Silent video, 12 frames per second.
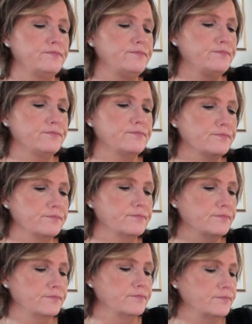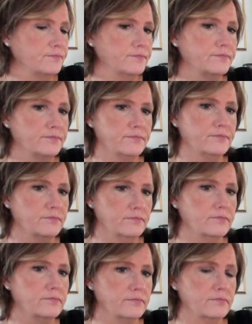
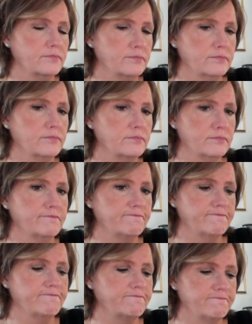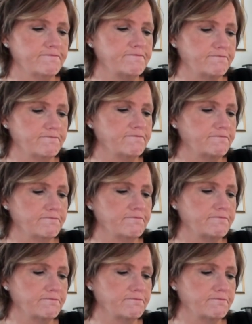[no speech]